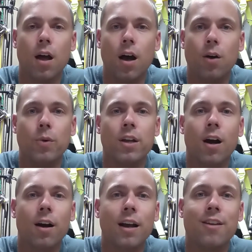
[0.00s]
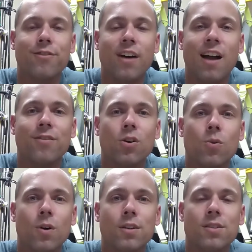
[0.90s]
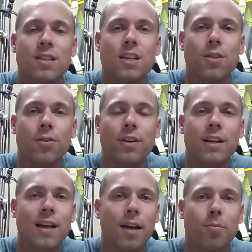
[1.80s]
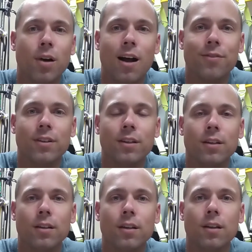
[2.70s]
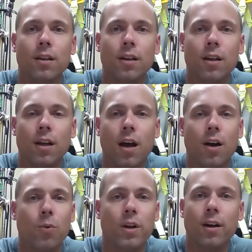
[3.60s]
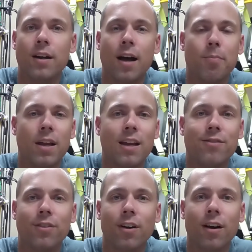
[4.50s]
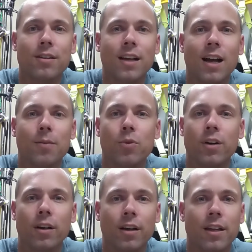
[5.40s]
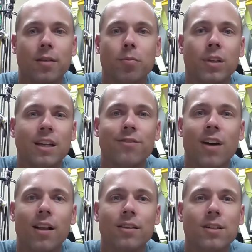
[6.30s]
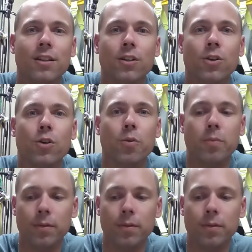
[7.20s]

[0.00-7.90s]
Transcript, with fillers: Uh, we are a 501c3 nonprofit. Uh, we are not paid for our time. We are a complete volunteer group.